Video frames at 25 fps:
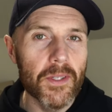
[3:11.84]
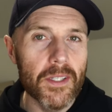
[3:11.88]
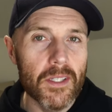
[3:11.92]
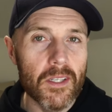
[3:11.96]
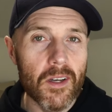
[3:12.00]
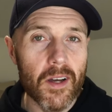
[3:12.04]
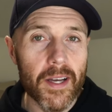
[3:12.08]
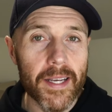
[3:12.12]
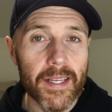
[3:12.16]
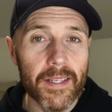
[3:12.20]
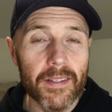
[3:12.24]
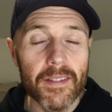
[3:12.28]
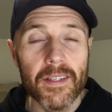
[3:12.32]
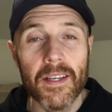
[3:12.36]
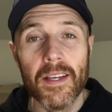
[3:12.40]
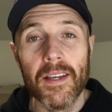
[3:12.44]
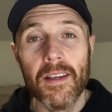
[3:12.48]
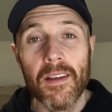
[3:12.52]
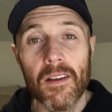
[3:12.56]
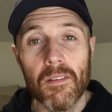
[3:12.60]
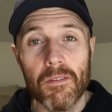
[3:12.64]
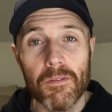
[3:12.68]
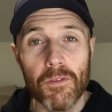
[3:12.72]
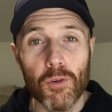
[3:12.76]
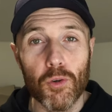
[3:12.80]
designed
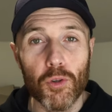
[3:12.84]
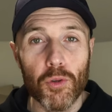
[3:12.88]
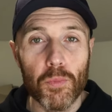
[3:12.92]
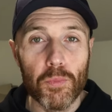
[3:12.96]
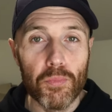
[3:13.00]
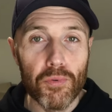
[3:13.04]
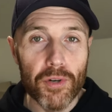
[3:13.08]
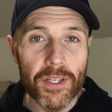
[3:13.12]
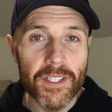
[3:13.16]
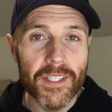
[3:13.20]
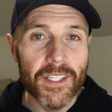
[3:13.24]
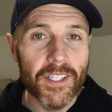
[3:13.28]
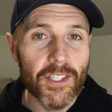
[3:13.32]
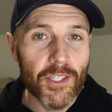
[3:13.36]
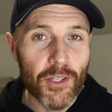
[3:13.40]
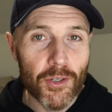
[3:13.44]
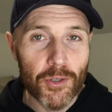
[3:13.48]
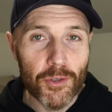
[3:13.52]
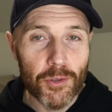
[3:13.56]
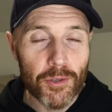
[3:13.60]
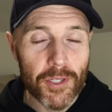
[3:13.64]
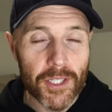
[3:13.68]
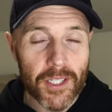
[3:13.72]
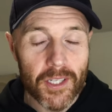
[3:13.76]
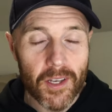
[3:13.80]
for the British
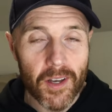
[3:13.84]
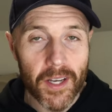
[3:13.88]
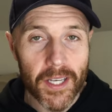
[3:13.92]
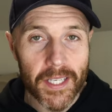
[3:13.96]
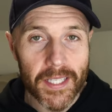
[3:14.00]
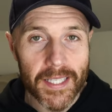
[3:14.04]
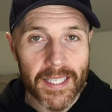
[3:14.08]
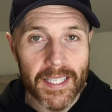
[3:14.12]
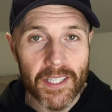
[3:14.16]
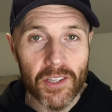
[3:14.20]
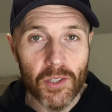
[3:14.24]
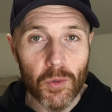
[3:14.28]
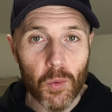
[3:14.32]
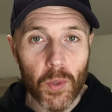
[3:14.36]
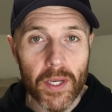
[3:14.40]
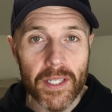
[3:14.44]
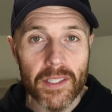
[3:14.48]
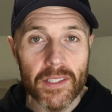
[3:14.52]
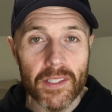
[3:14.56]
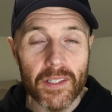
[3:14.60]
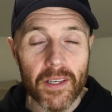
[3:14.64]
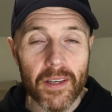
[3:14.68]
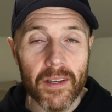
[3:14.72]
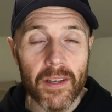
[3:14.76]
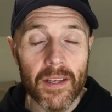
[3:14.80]
countryside in the
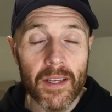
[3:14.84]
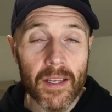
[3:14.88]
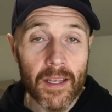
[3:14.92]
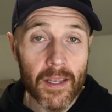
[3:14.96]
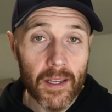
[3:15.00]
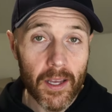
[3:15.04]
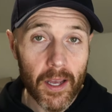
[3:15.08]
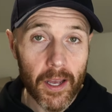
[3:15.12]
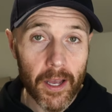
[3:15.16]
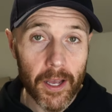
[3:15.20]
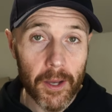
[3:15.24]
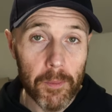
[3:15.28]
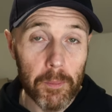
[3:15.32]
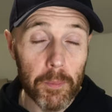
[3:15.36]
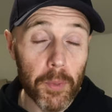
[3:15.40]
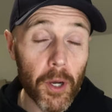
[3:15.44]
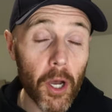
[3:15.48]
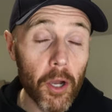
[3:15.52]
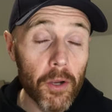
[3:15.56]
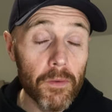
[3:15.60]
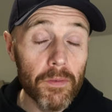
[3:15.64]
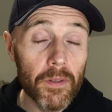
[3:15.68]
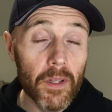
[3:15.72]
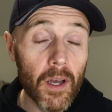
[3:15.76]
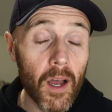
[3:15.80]
winter, but
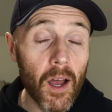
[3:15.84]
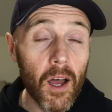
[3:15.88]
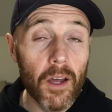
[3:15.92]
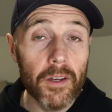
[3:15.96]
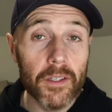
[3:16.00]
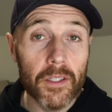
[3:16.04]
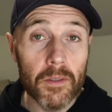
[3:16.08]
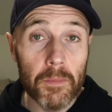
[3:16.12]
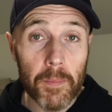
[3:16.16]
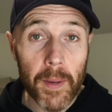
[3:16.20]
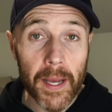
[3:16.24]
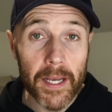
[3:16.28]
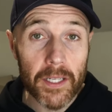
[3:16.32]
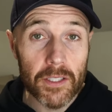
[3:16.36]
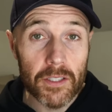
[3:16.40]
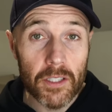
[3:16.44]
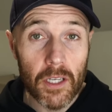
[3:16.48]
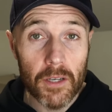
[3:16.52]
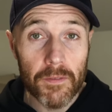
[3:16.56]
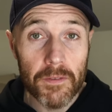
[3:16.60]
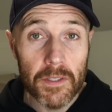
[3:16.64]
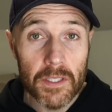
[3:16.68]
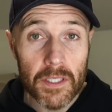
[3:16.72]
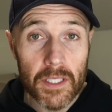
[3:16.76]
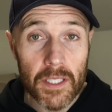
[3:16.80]
over the harder compact
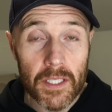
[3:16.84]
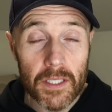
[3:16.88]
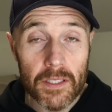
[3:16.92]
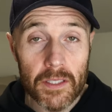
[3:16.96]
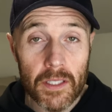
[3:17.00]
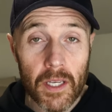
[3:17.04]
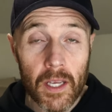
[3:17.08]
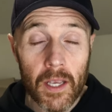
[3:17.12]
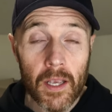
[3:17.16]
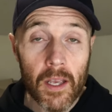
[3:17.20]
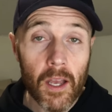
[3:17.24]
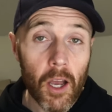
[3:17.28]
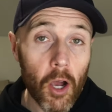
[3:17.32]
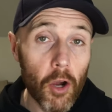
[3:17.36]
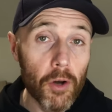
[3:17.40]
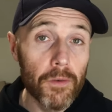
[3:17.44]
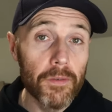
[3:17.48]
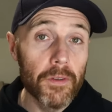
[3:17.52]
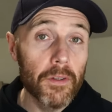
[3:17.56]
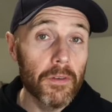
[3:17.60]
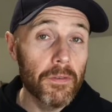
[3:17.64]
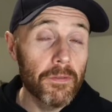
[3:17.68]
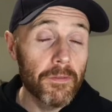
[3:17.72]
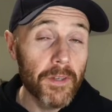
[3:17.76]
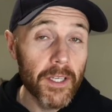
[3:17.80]
surfaces,
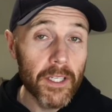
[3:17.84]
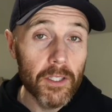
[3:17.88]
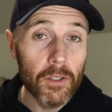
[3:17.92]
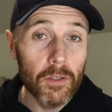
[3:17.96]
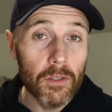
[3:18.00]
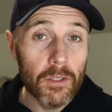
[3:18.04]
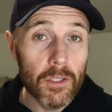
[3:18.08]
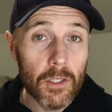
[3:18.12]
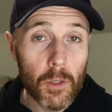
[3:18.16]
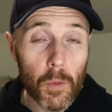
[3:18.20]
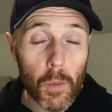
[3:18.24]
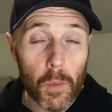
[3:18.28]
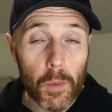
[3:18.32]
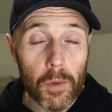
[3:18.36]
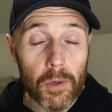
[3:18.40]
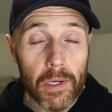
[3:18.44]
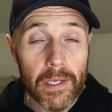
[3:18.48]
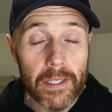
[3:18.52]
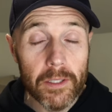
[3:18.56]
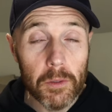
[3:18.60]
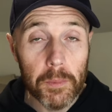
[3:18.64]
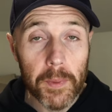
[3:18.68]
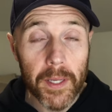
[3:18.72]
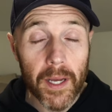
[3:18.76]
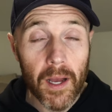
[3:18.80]
over the fields that were a
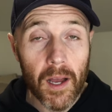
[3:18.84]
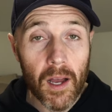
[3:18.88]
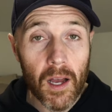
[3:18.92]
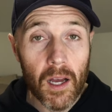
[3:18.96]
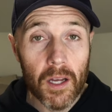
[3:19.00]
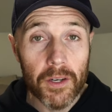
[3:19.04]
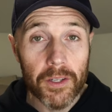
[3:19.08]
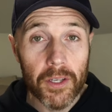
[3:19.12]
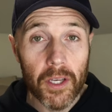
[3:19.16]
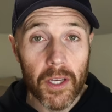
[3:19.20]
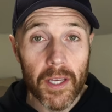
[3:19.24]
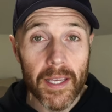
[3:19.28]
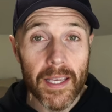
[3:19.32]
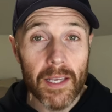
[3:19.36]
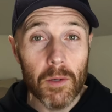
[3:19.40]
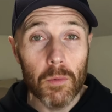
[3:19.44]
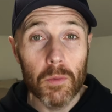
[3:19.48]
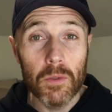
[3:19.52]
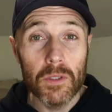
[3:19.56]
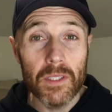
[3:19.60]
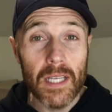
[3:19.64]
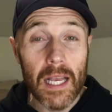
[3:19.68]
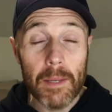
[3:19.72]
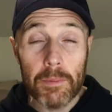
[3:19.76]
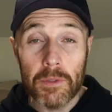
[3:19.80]
little bit harder, it
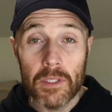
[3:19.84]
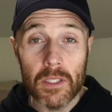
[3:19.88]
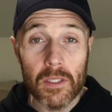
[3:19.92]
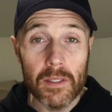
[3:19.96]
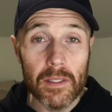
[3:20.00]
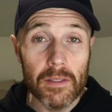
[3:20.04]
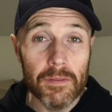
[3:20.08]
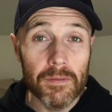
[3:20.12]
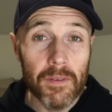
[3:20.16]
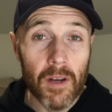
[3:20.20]
was absolutely